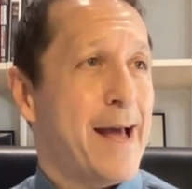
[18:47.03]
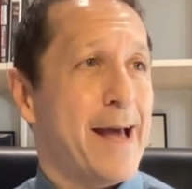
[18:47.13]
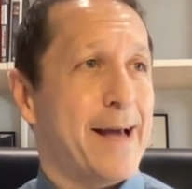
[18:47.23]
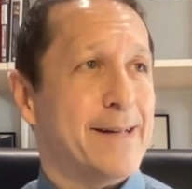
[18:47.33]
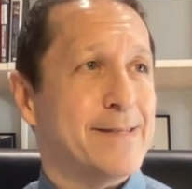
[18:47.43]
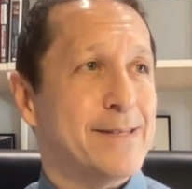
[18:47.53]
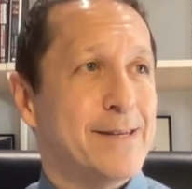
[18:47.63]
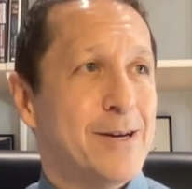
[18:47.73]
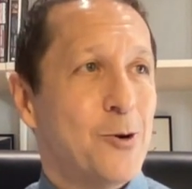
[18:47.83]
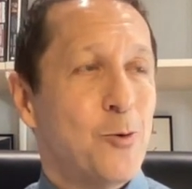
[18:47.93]
And
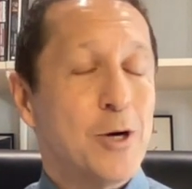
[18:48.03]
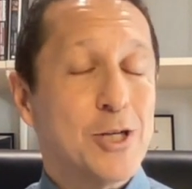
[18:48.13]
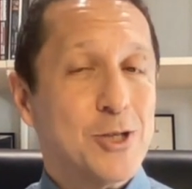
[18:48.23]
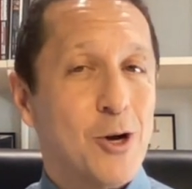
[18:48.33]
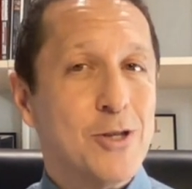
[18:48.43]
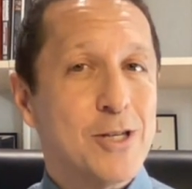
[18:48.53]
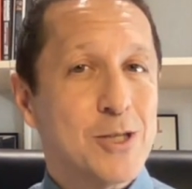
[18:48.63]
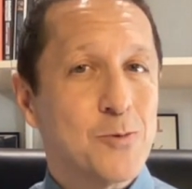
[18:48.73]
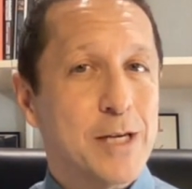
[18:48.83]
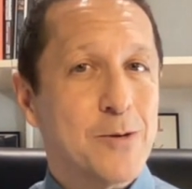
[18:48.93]
we're going to start
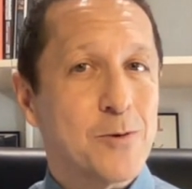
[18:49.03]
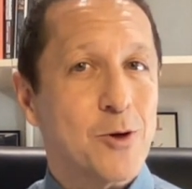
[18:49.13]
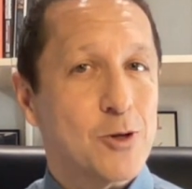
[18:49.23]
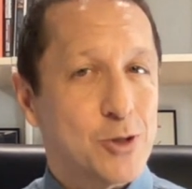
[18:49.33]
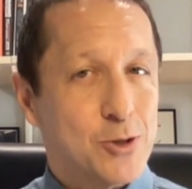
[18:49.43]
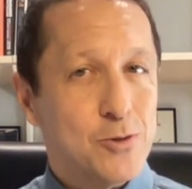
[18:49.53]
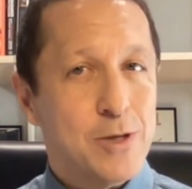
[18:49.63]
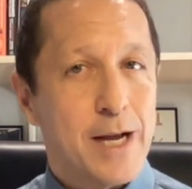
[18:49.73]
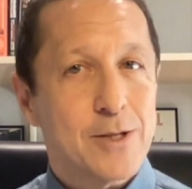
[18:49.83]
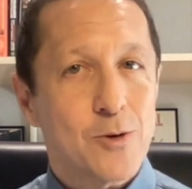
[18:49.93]
this week with our
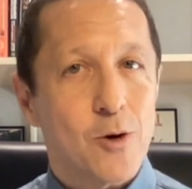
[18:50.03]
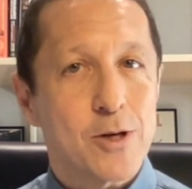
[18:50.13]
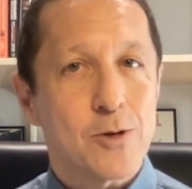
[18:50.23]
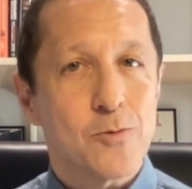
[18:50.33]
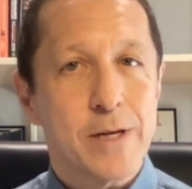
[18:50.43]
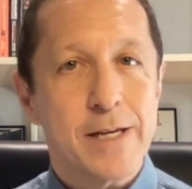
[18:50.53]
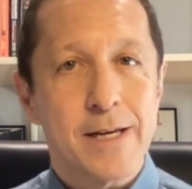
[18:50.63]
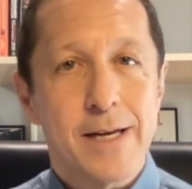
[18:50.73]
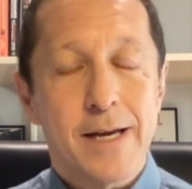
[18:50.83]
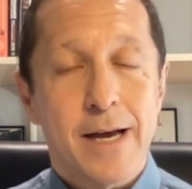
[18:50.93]
Dude and Dork of the Week.
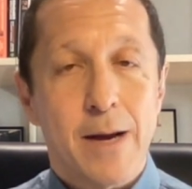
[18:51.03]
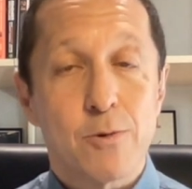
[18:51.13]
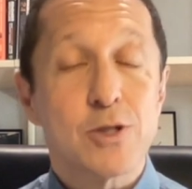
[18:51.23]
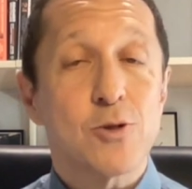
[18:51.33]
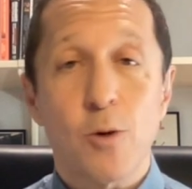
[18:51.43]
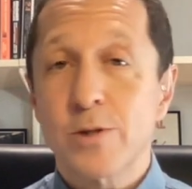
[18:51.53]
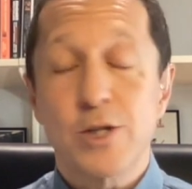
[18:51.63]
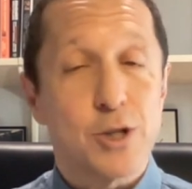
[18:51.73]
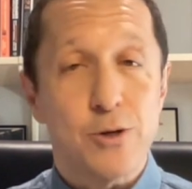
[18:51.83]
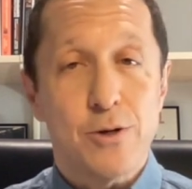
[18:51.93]
And we'll start with
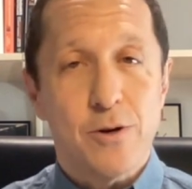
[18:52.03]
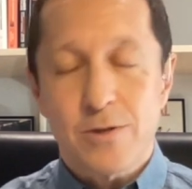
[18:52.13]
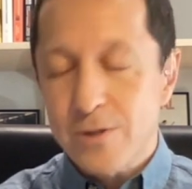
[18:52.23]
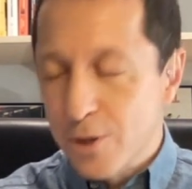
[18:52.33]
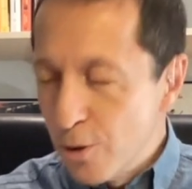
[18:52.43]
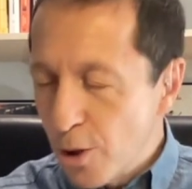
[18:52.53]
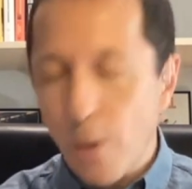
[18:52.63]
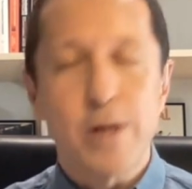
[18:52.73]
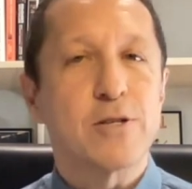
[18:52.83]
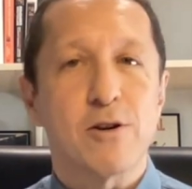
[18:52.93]
the dude. Dude
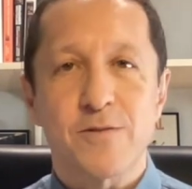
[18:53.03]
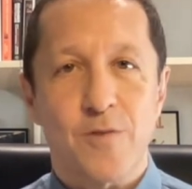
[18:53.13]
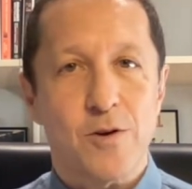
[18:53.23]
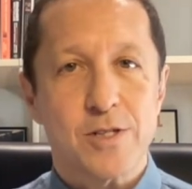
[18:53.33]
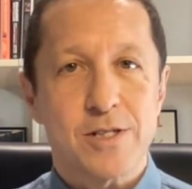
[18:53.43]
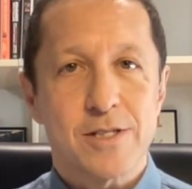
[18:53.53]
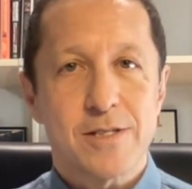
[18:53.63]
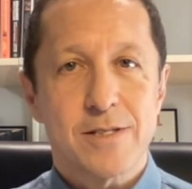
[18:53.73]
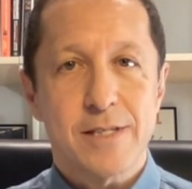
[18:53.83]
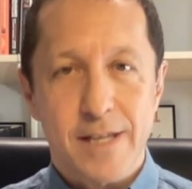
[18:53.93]
always goes first.
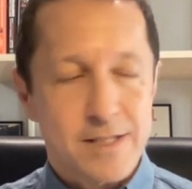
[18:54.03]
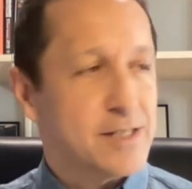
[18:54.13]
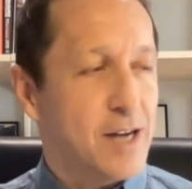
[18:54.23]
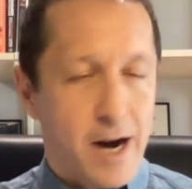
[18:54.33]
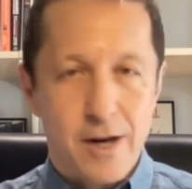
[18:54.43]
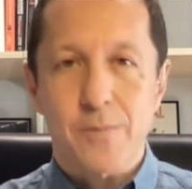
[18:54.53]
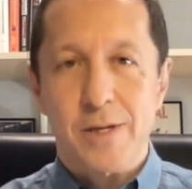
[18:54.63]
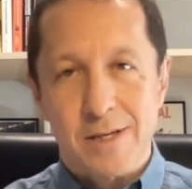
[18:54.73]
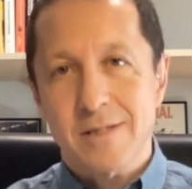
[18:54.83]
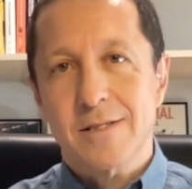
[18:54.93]
He gets the honor
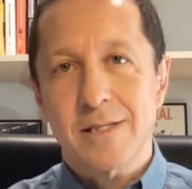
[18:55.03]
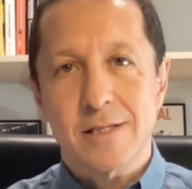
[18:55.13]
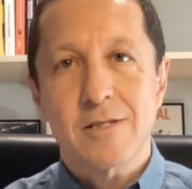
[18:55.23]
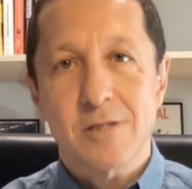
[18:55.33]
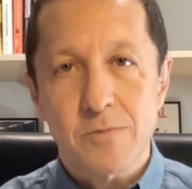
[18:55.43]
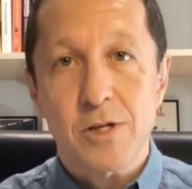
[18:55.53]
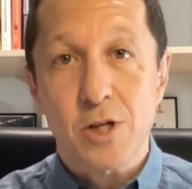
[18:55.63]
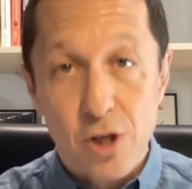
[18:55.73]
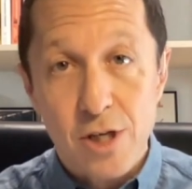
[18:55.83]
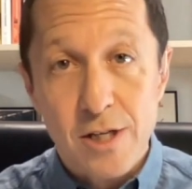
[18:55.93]
because he did something
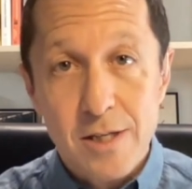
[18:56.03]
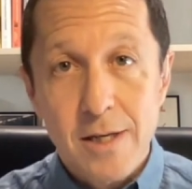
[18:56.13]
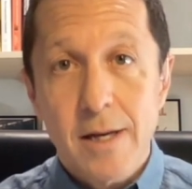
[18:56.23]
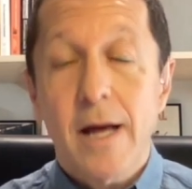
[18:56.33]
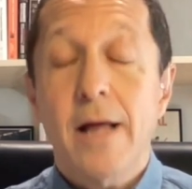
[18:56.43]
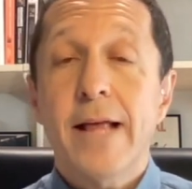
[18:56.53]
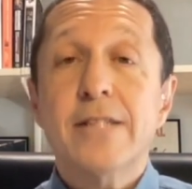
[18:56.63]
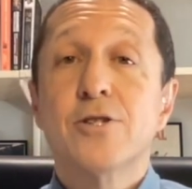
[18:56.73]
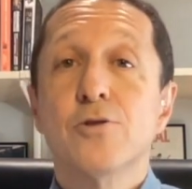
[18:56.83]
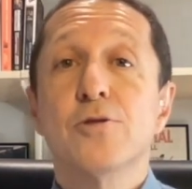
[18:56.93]
good.
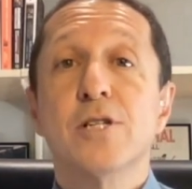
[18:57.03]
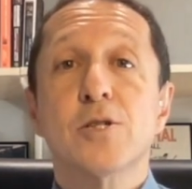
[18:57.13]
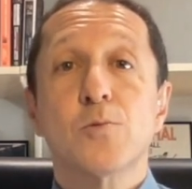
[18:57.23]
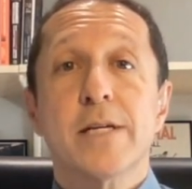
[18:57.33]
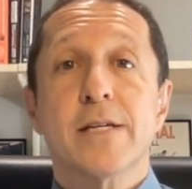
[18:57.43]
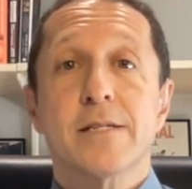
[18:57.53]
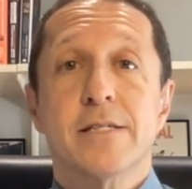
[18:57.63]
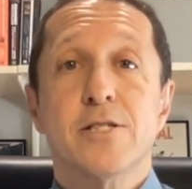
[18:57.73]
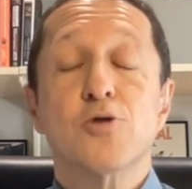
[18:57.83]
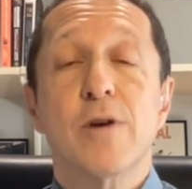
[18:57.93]
That dude this week
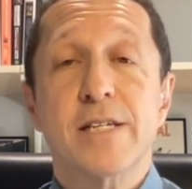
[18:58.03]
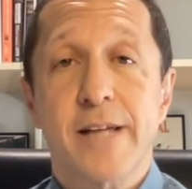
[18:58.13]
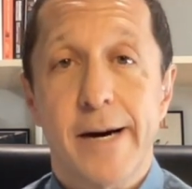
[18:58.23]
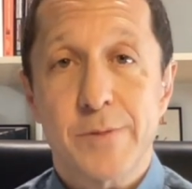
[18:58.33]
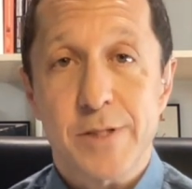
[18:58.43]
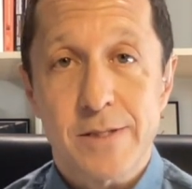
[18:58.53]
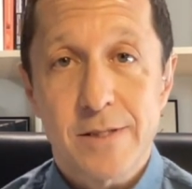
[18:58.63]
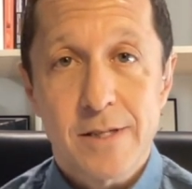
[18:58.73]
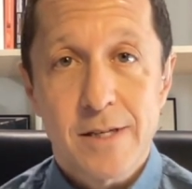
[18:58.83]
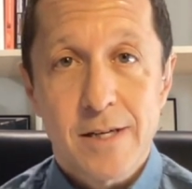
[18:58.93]
is Trace Thompson.
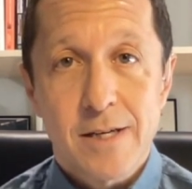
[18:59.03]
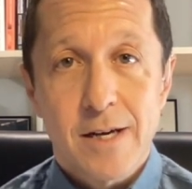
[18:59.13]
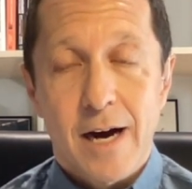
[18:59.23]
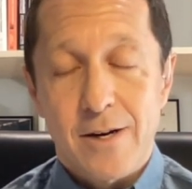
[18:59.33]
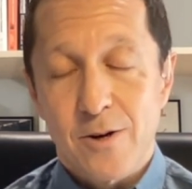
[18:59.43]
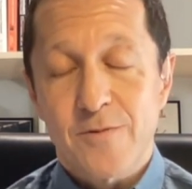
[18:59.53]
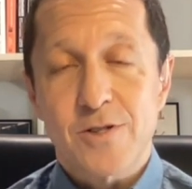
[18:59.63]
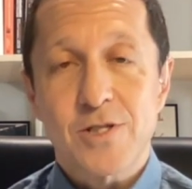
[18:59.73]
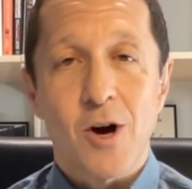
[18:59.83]
I don't know if you